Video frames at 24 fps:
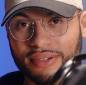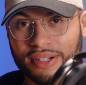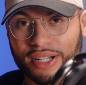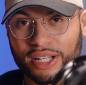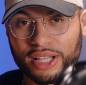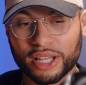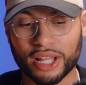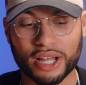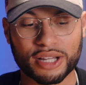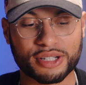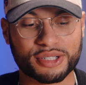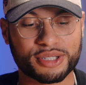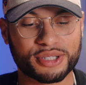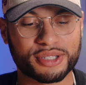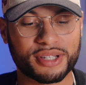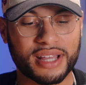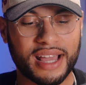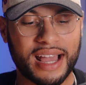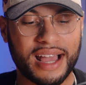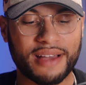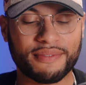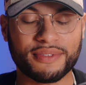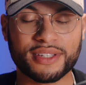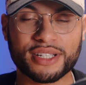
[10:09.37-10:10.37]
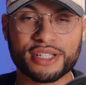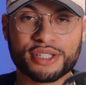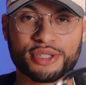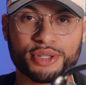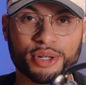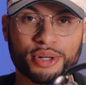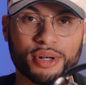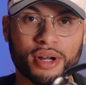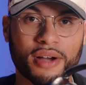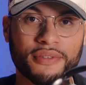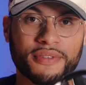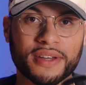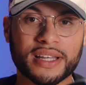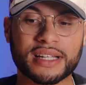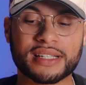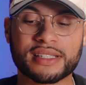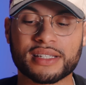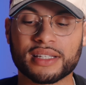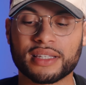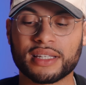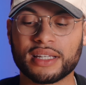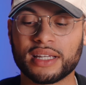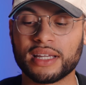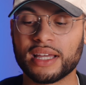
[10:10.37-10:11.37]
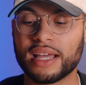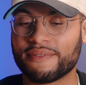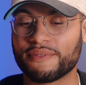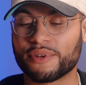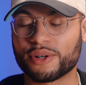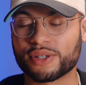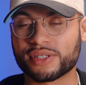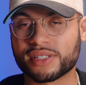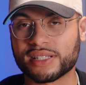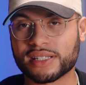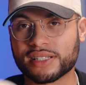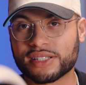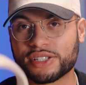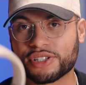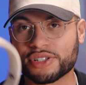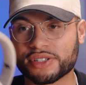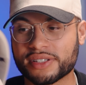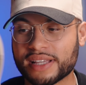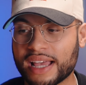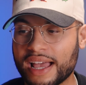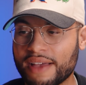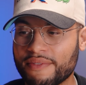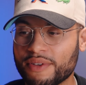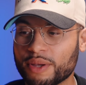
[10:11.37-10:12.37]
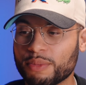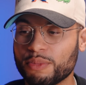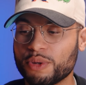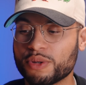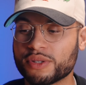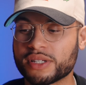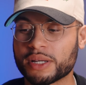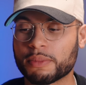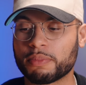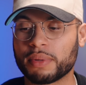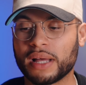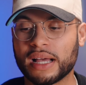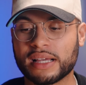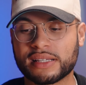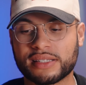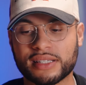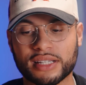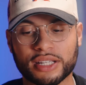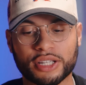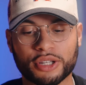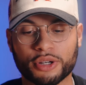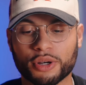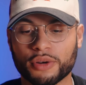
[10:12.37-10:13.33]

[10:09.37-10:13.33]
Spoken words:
clutch to have these turn off instantly versus just having music blasting.